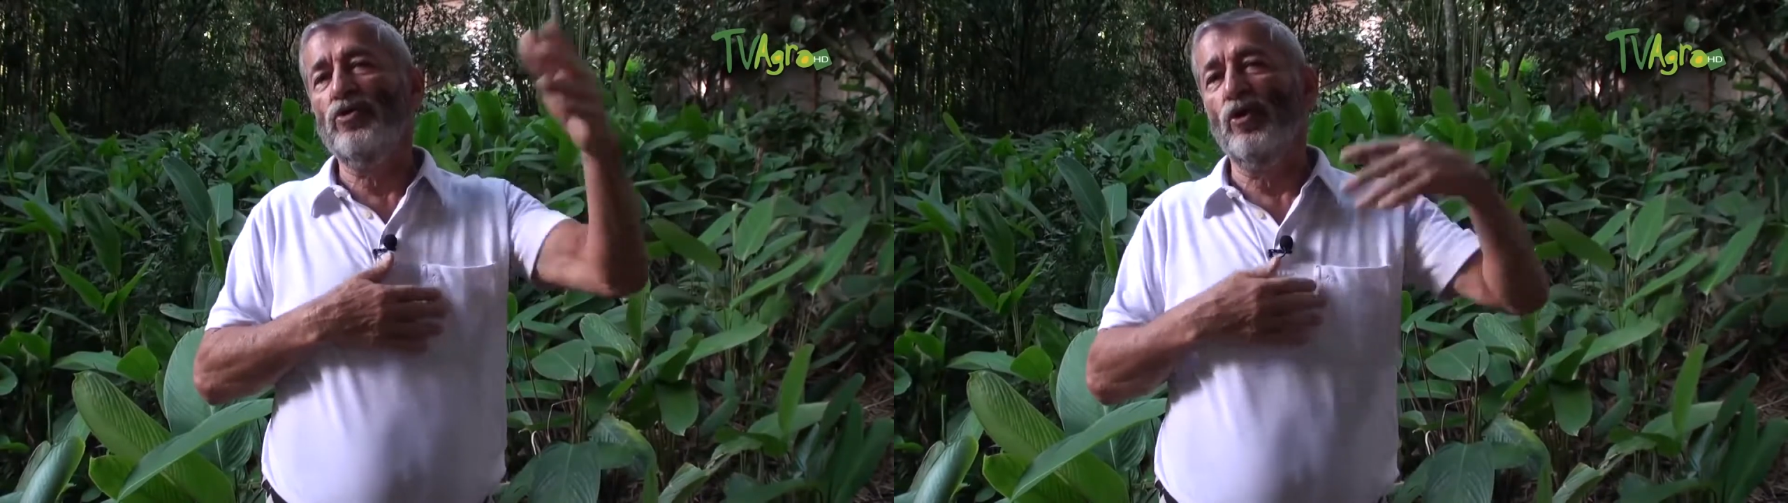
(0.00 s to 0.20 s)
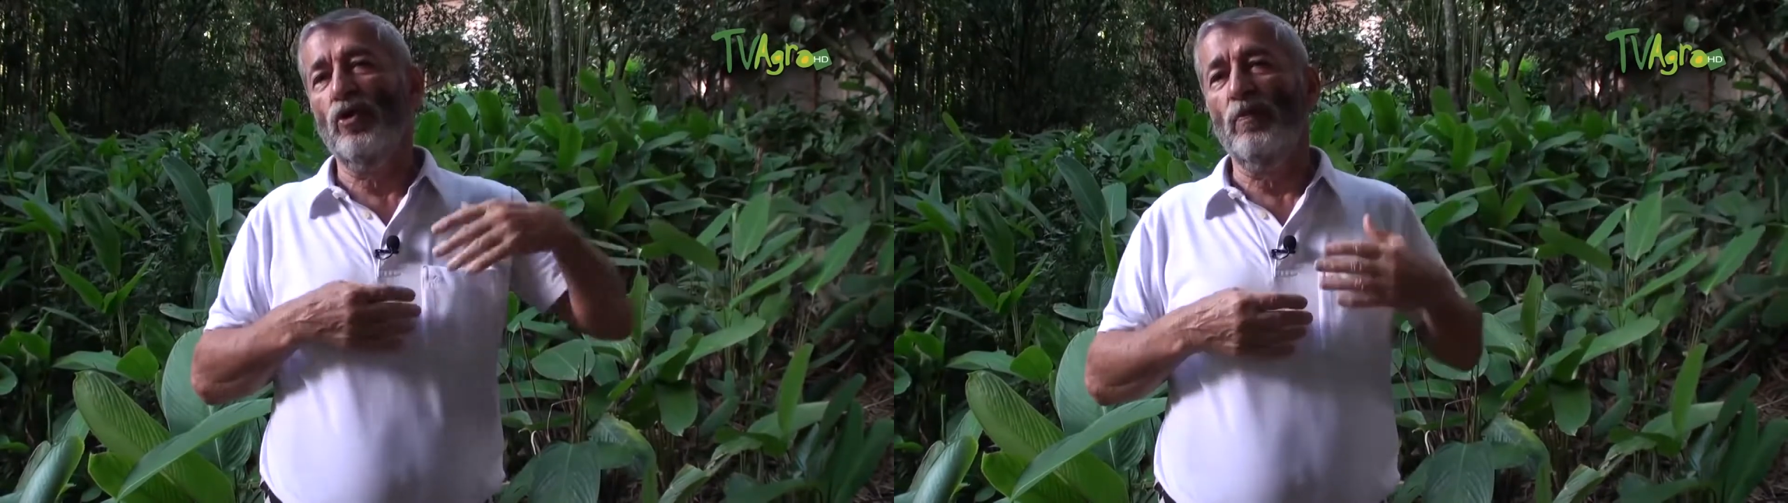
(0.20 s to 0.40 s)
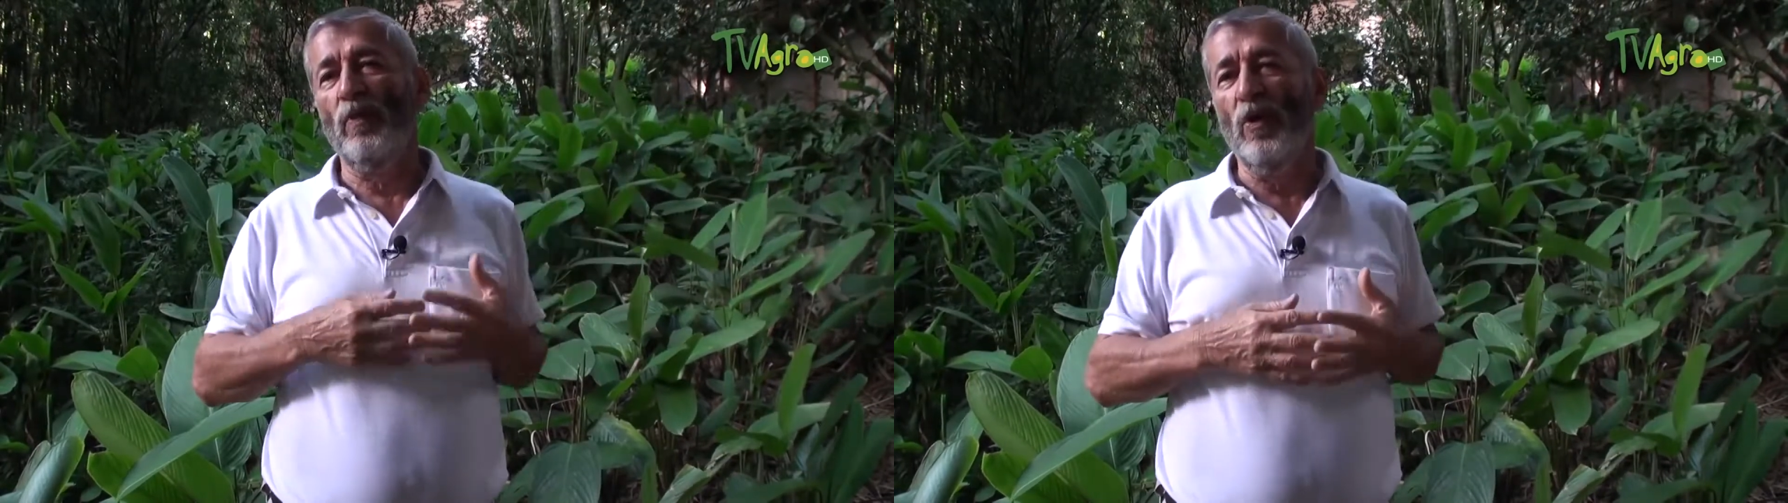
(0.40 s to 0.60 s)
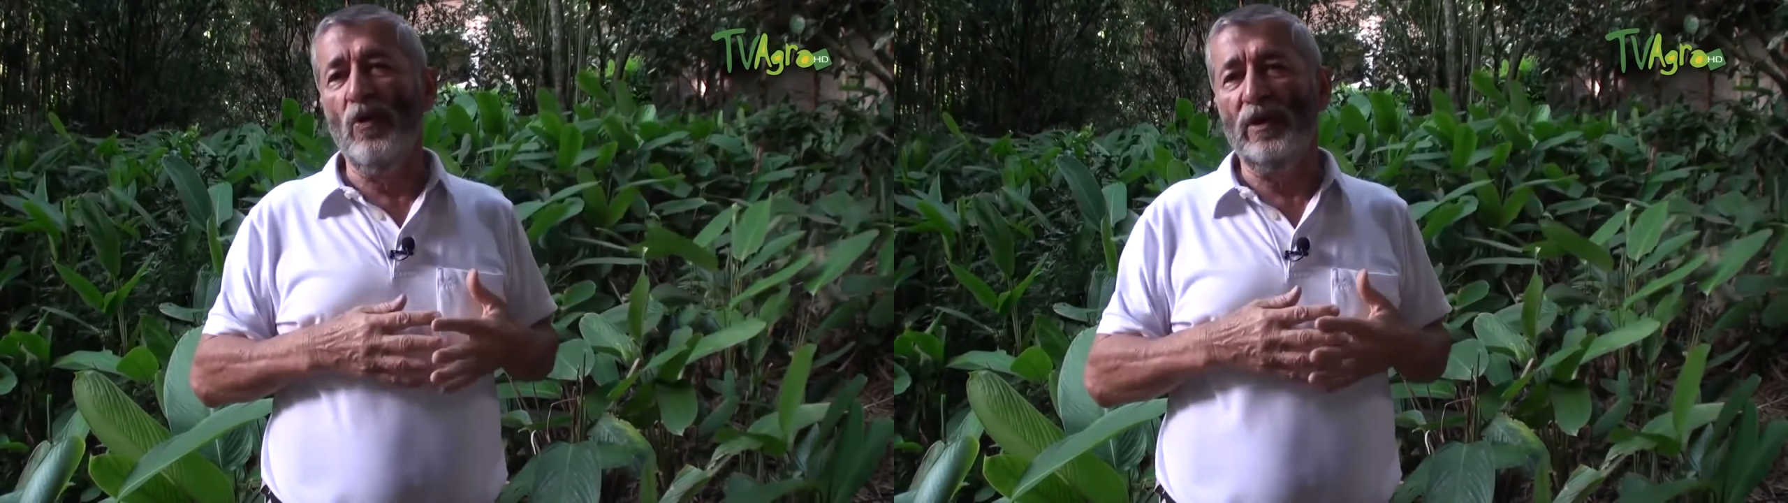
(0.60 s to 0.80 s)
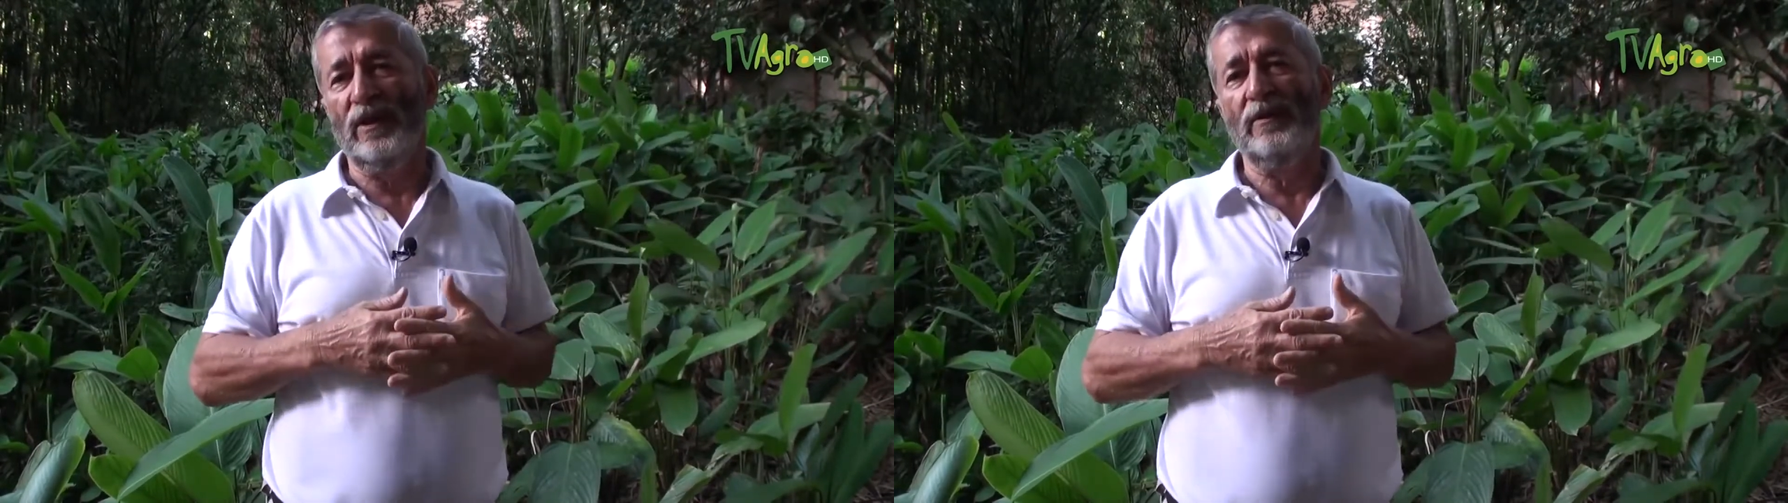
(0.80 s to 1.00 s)
crops of
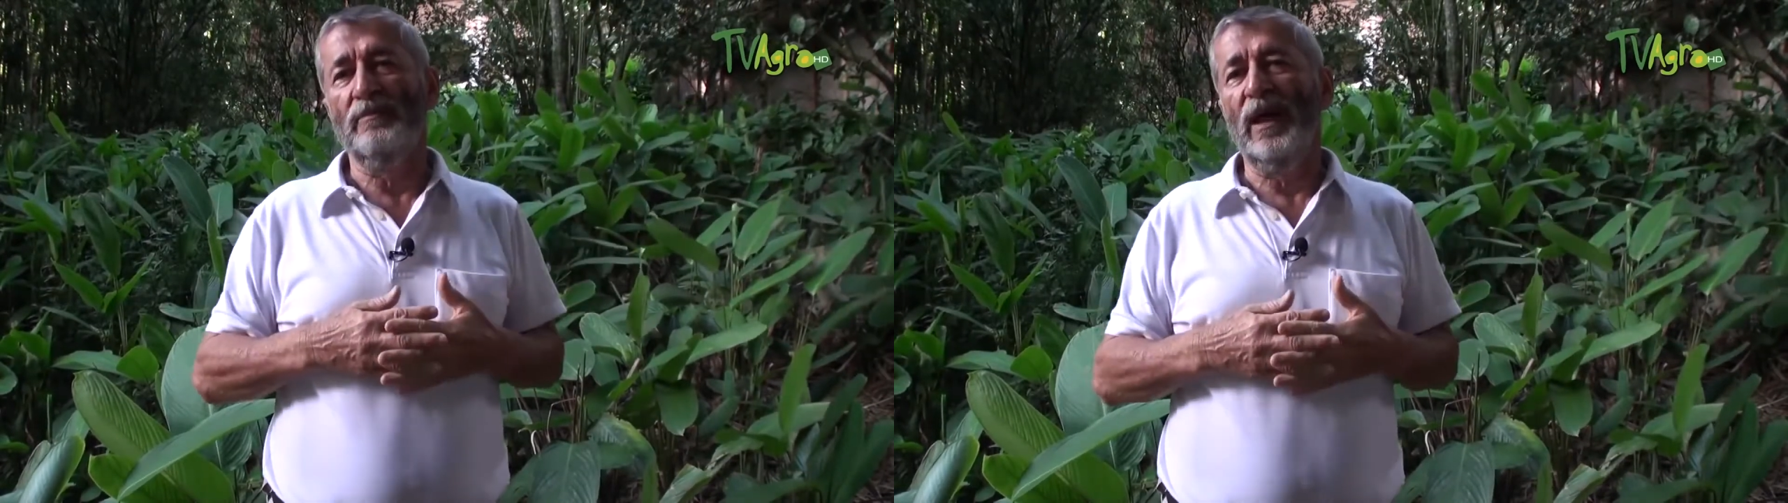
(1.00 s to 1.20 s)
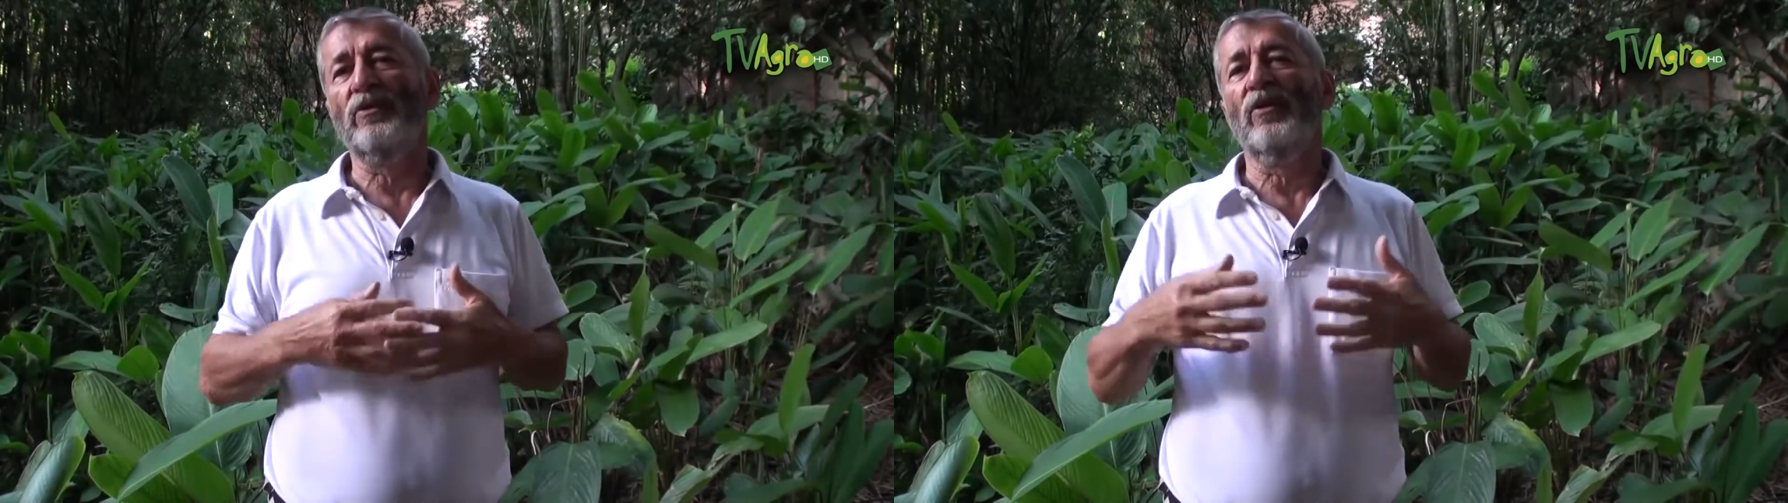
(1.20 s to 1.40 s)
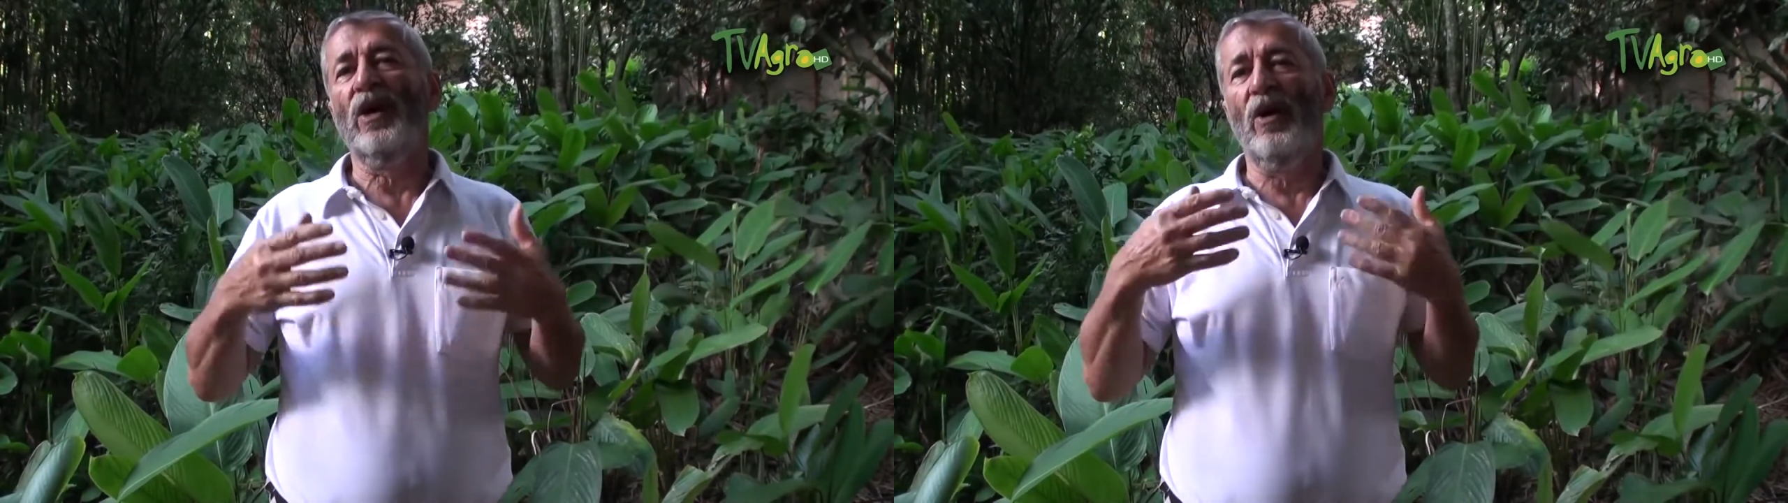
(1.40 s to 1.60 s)
Bijao in